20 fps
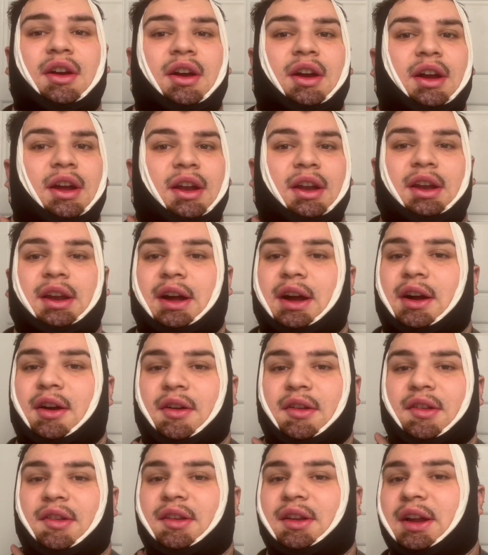And
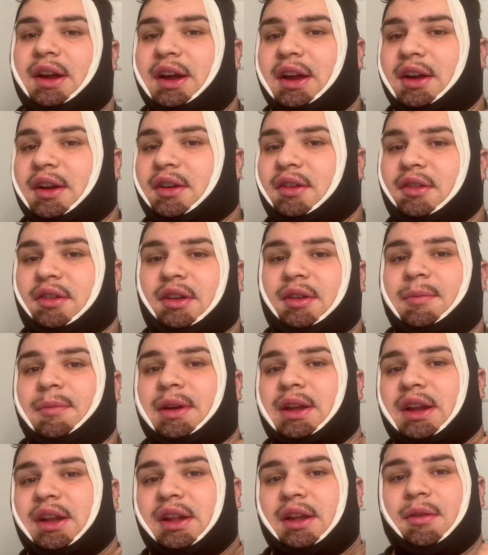now it's like
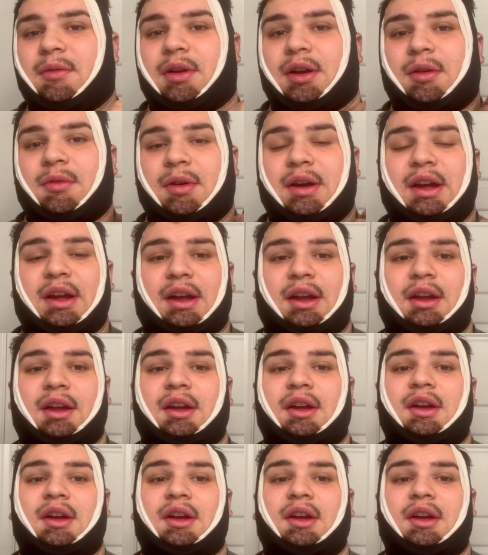immediately went away.